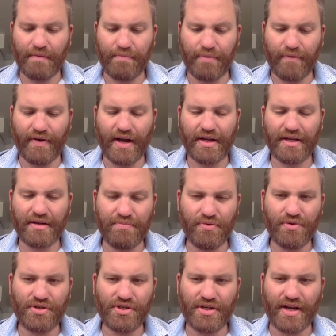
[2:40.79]
providing
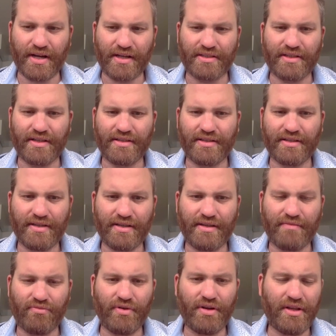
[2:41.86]
abortion access
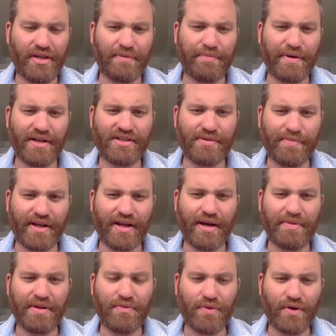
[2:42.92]
really depends upon
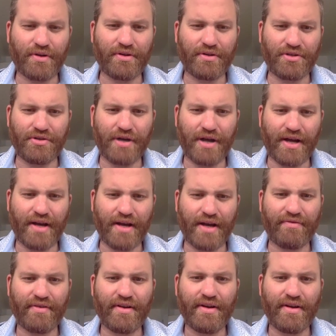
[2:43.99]
how many workers you have.